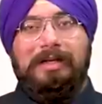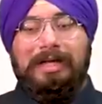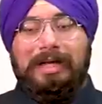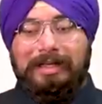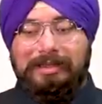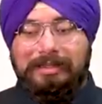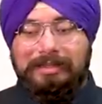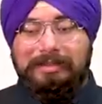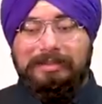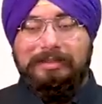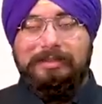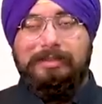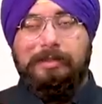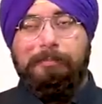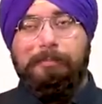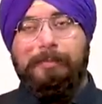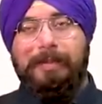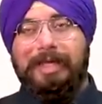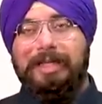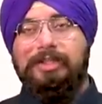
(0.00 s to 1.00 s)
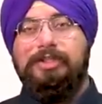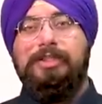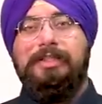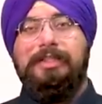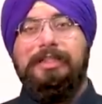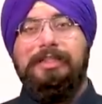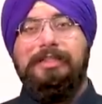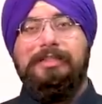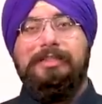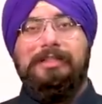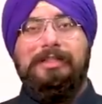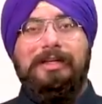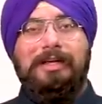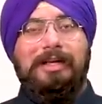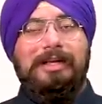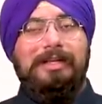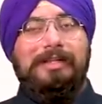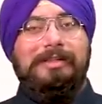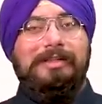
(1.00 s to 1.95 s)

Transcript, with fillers: And this is a major reason